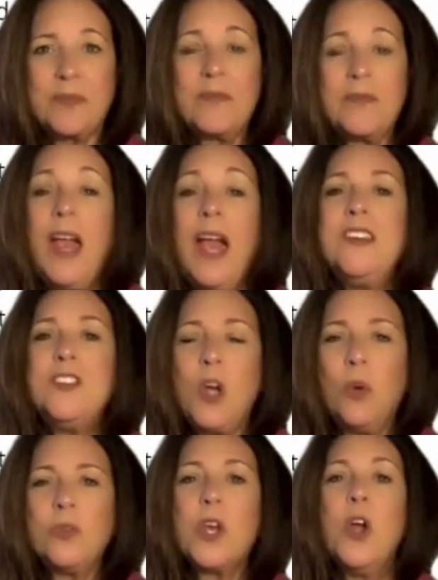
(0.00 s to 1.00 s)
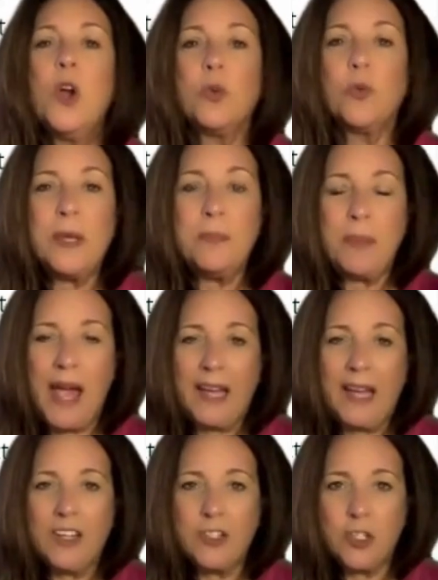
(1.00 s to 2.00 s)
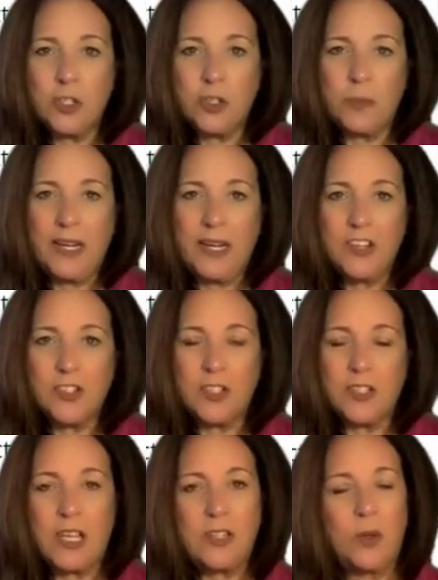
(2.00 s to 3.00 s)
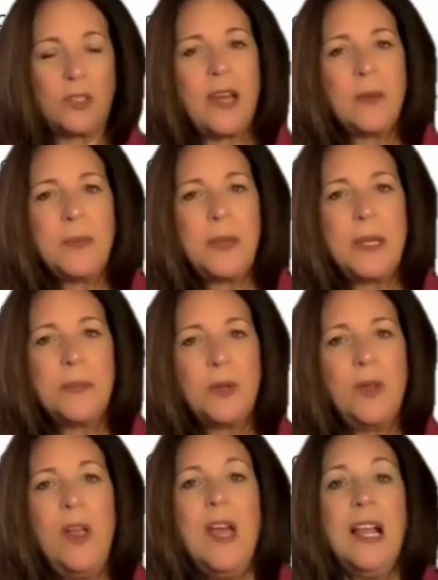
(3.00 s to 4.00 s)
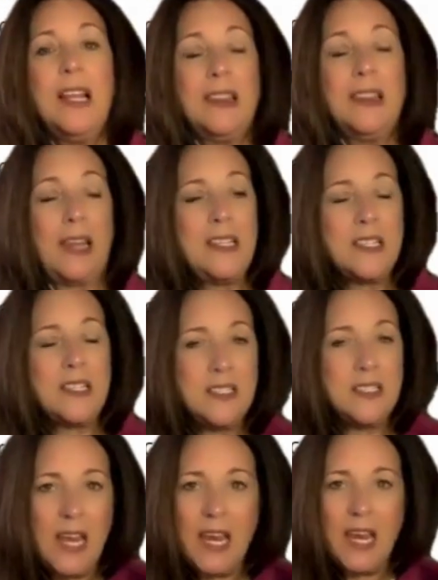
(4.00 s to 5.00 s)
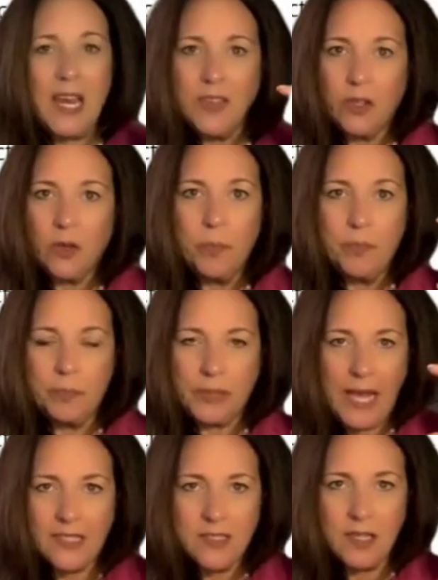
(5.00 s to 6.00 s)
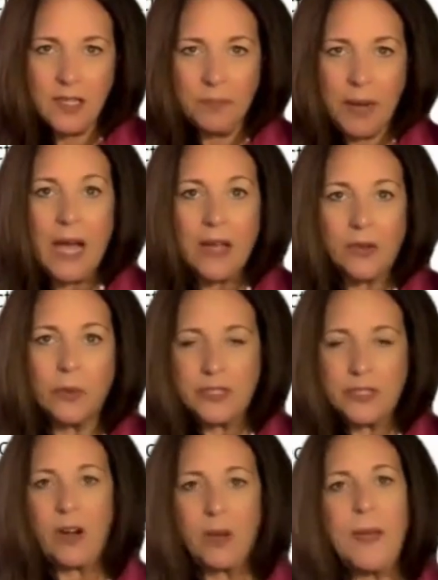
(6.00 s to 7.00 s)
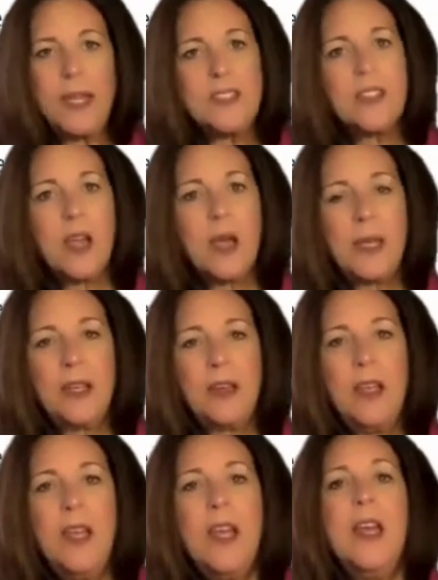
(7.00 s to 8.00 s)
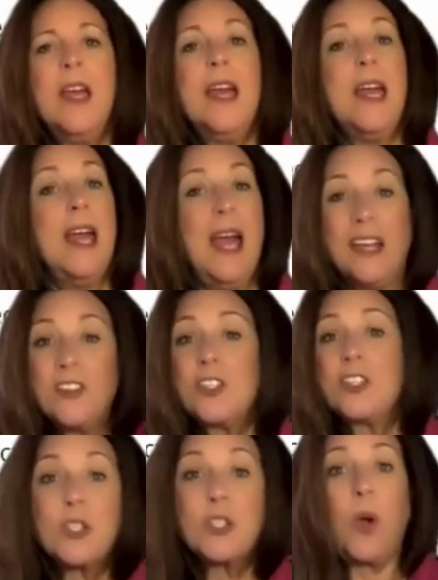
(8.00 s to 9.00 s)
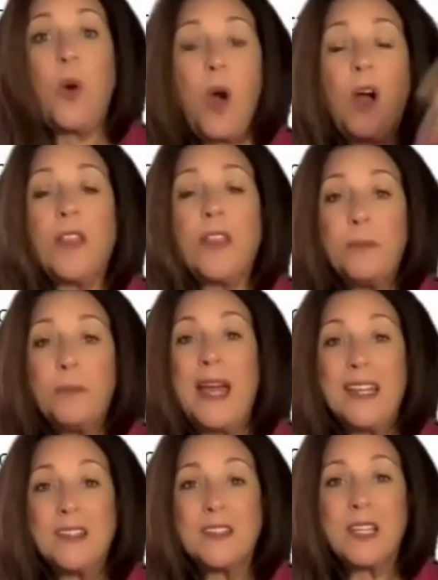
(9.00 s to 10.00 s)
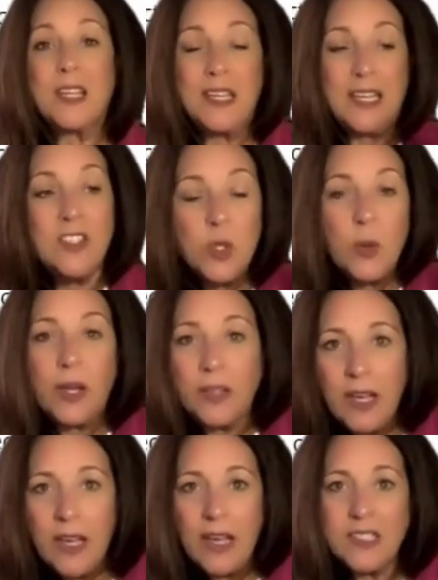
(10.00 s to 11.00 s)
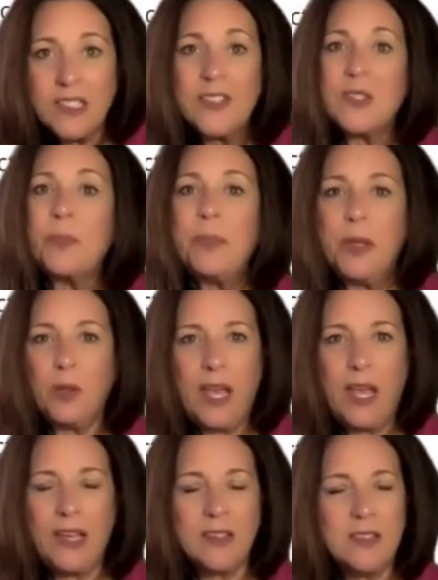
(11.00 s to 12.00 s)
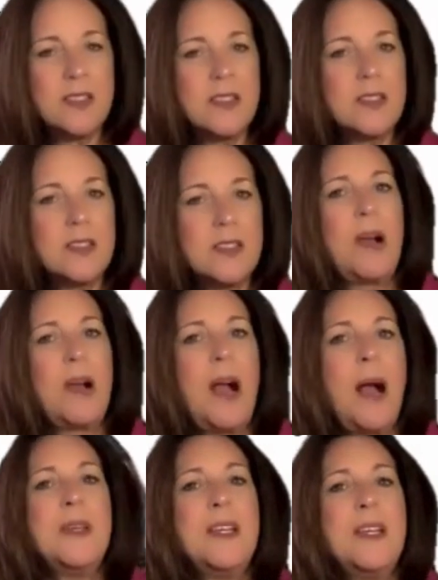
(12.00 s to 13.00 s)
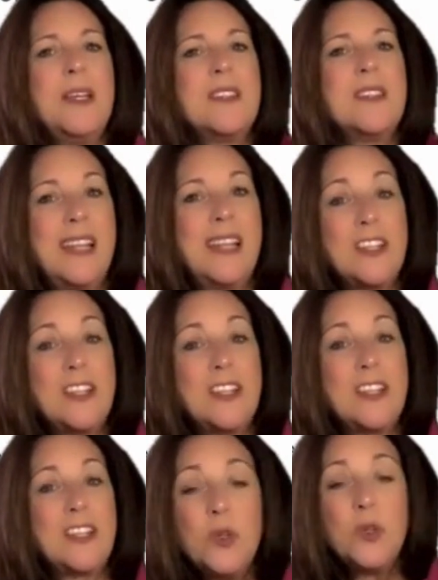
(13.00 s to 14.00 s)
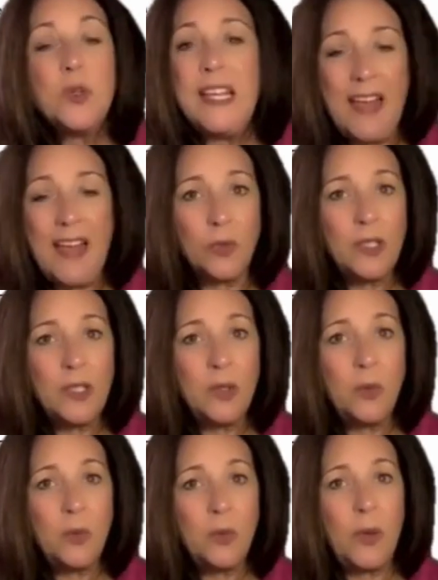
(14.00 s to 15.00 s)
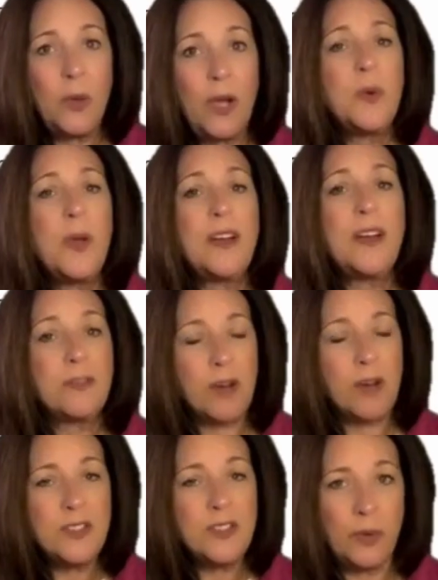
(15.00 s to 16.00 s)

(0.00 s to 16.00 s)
And don't repackage your medication. I know a lot of people like to save the little plastic bottles that our meds come in and just throw all their meds into it as if it's a pill case. The problem is, unless you clean that out really well, you do have residue